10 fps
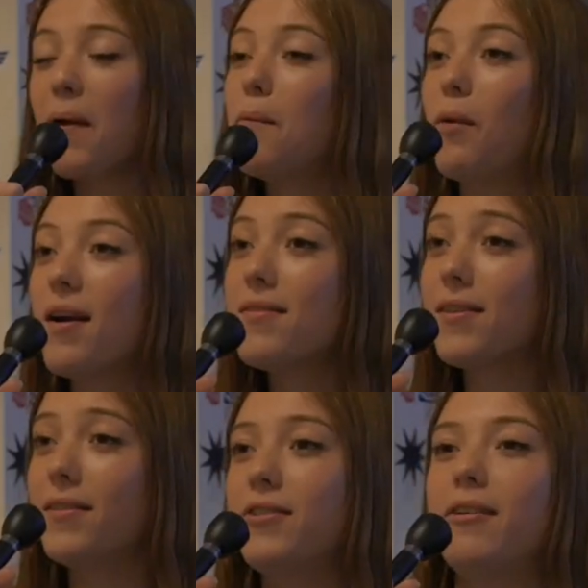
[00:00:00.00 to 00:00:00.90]
What
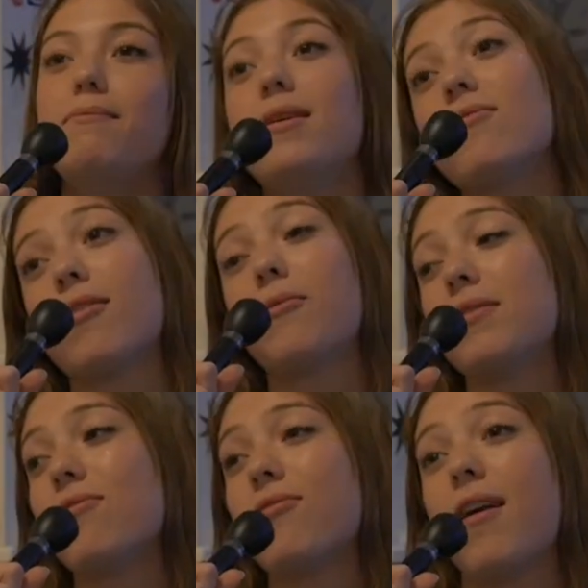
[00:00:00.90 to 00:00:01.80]
genre of music
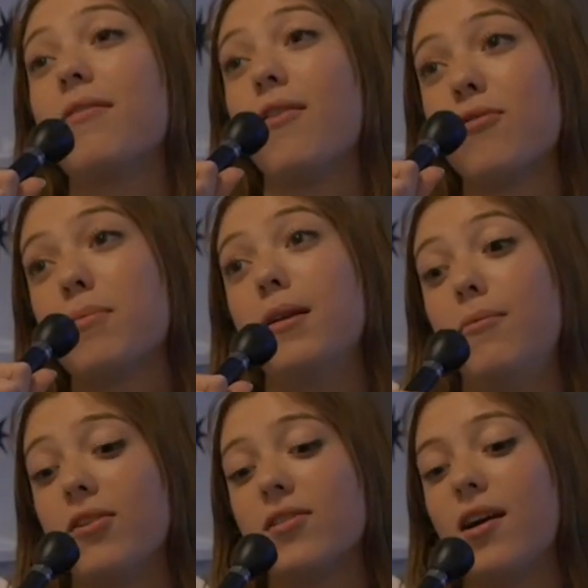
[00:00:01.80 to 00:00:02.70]
would you say those pretty
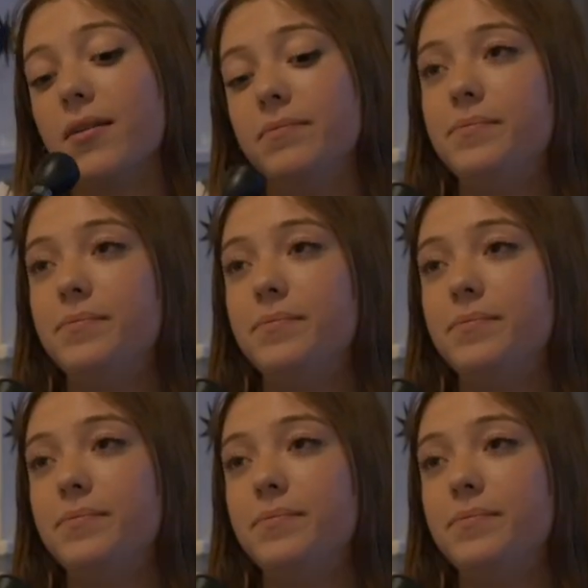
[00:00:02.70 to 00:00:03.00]
boys are?